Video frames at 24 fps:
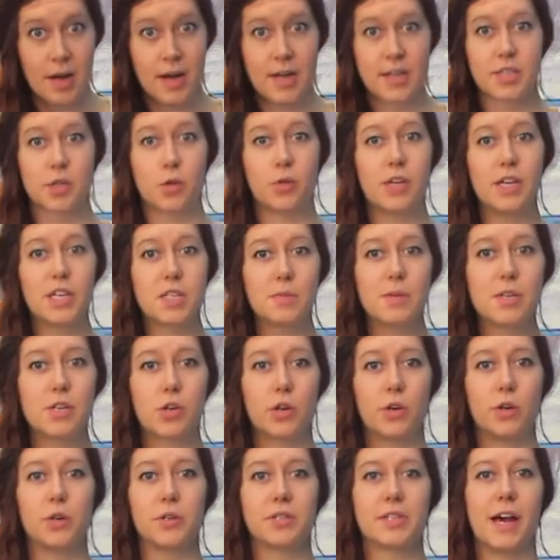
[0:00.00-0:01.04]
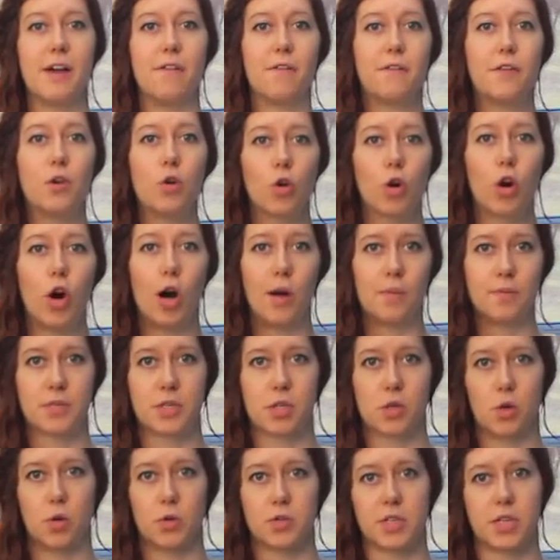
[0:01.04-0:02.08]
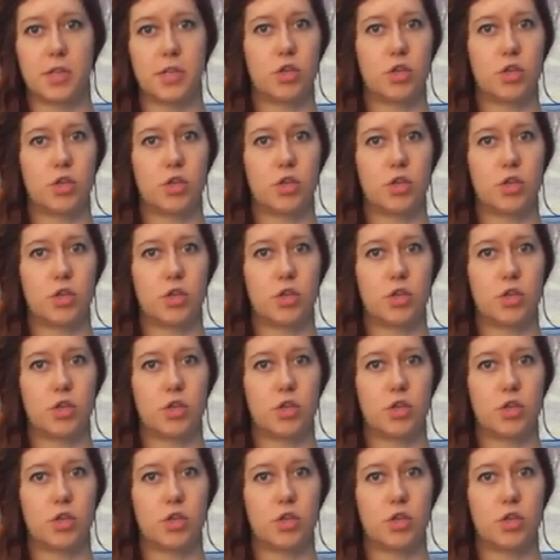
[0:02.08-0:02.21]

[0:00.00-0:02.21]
So these materials have fewer obstacles that